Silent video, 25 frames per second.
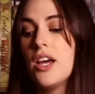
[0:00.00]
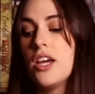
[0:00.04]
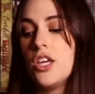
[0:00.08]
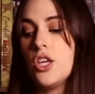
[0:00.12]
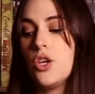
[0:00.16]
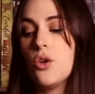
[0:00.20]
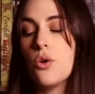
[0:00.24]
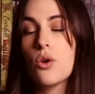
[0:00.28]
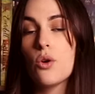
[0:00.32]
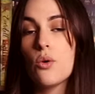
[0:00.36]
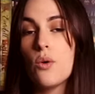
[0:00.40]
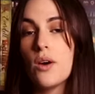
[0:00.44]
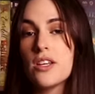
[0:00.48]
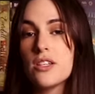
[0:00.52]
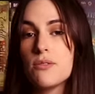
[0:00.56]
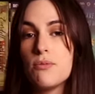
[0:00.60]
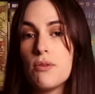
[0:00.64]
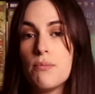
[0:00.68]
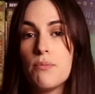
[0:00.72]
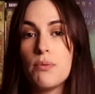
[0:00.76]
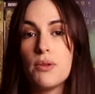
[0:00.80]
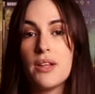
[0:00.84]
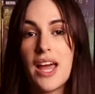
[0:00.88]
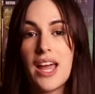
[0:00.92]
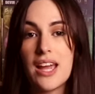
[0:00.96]
You're going to be
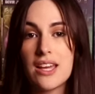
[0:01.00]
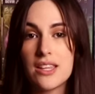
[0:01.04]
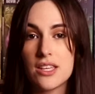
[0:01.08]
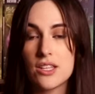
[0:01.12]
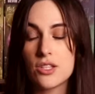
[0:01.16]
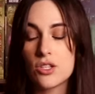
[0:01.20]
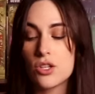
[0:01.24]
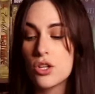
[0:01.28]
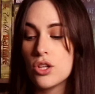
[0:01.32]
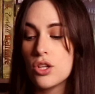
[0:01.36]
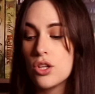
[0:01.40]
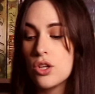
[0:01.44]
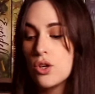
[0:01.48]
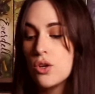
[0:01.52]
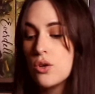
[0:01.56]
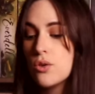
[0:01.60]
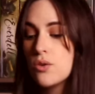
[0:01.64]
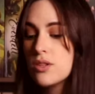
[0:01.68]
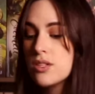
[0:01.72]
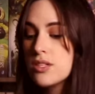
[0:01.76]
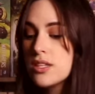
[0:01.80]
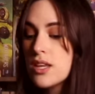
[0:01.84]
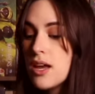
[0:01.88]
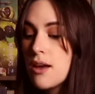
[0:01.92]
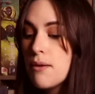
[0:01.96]
playing these
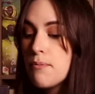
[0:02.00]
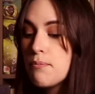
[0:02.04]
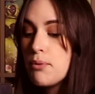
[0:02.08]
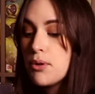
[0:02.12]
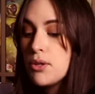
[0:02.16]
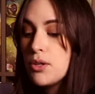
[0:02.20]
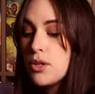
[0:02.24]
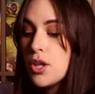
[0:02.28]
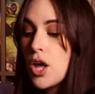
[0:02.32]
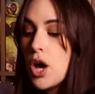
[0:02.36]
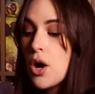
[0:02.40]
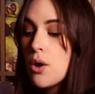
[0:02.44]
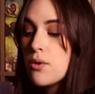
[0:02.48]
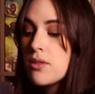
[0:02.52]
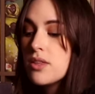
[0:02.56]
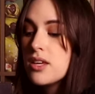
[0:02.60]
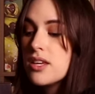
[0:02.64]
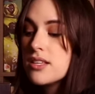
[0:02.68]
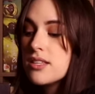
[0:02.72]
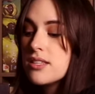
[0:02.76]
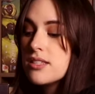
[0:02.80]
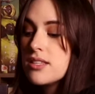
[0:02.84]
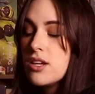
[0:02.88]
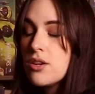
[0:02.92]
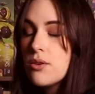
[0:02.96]
clues below
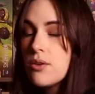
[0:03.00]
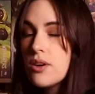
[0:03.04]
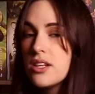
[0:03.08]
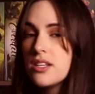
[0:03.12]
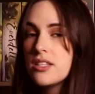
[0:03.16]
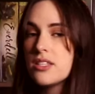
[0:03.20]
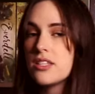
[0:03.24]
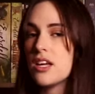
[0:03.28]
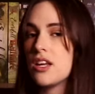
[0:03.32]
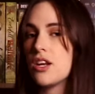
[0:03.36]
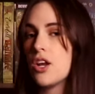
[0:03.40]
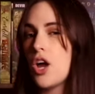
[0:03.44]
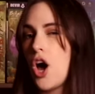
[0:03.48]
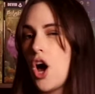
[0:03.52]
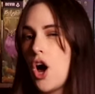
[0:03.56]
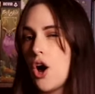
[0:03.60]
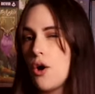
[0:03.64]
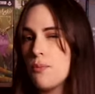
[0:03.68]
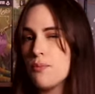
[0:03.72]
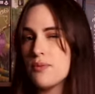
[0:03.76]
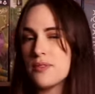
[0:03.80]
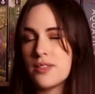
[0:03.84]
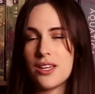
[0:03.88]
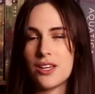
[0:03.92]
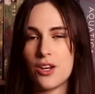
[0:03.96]
these secrets in
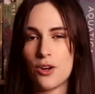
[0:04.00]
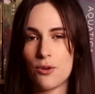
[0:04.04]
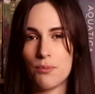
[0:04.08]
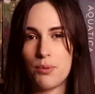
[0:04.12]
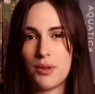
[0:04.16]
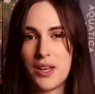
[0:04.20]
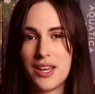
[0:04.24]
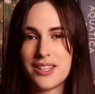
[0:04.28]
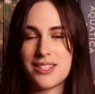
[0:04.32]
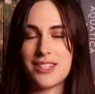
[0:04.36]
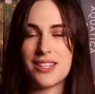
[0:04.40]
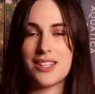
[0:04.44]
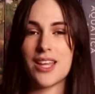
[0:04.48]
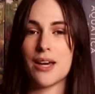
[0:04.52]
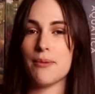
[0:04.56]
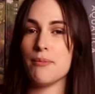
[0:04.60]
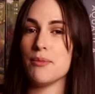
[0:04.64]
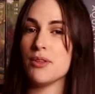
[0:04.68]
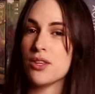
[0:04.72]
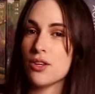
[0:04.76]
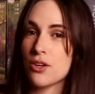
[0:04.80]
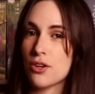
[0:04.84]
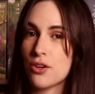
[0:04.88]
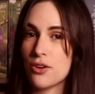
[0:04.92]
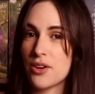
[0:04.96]
hopes that you're placing them
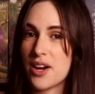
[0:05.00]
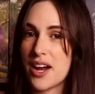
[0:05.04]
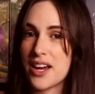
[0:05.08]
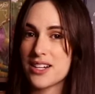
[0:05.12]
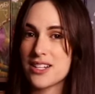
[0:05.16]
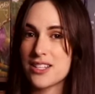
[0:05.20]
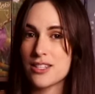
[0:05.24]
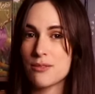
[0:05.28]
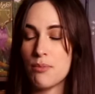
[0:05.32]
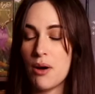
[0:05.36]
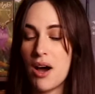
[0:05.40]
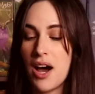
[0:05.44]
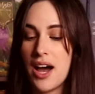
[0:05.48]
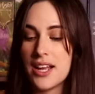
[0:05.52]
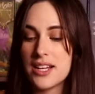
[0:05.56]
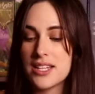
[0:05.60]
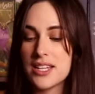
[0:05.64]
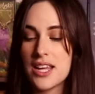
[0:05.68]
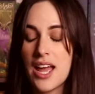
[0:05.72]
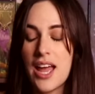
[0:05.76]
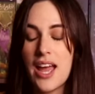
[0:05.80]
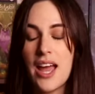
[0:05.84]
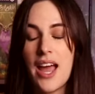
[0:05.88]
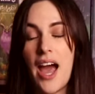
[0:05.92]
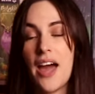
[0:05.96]
in the correct spot.
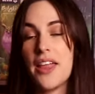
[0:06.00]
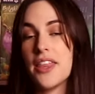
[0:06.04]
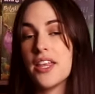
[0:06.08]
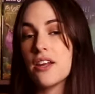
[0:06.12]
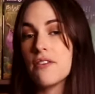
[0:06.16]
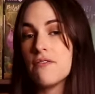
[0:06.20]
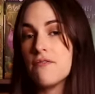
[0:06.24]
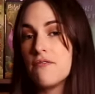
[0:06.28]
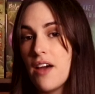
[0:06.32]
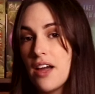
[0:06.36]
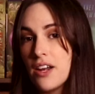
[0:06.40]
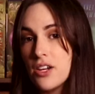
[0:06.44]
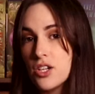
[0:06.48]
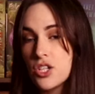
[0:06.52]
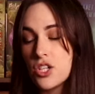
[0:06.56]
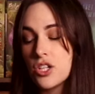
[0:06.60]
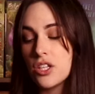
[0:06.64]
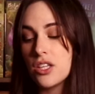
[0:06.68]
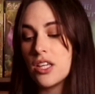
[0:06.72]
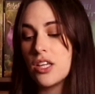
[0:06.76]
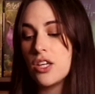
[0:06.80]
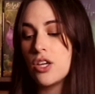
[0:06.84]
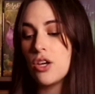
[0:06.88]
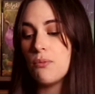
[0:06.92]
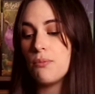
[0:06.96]
And then
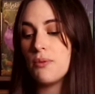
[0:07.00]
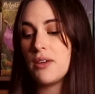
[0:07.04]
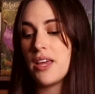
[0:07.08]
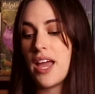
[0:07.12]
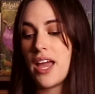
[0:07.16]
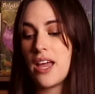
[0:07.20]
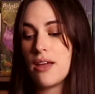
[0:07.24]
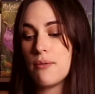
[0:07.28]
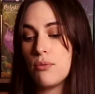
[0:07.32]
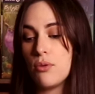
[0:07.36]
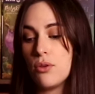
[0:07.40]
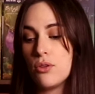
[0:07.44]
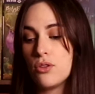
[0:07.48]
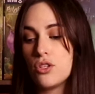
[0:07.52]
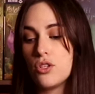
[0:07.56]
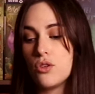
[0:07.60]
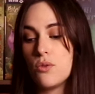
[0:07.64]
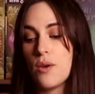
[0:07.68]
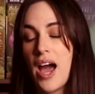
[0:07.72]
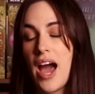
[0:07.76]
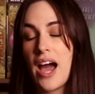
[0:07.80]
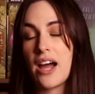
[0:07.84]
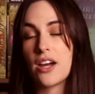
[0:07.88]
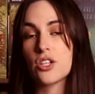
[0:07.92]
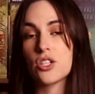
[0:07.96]
eventually you'll be able to
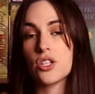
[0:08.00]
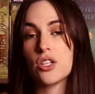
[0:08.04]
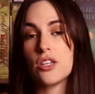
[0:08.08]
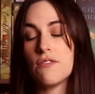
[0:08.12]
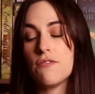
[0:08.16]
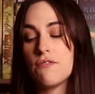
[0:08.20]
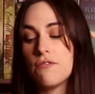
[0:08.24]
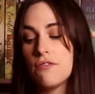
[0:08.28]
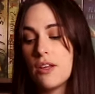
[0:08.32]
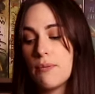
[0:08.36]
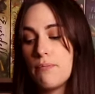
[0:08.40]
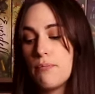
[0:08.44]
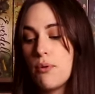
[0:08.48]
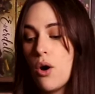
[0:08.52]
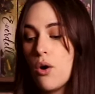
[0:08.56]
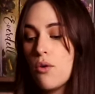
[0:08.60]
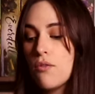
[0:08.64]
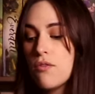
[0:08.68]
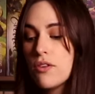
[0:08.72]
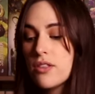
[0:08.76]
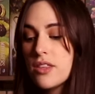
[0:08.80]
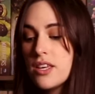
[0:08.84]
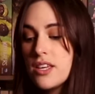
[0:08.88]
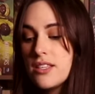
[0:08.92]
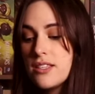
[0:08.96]
actually flip
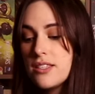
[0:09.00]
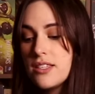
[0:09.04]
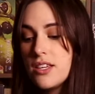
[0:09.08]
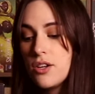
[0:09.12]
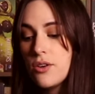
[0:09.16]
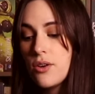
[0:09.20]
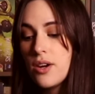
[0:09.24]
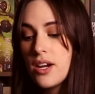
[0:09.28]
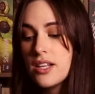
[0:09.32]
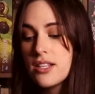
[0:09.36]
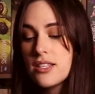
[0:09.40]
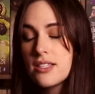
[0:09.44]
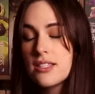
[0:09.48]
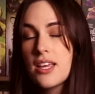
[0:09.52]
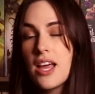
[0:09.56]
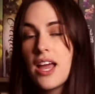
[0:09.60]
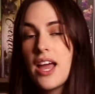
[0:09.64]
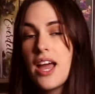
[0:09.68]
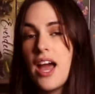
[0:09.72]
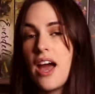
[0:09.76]
over these secrets.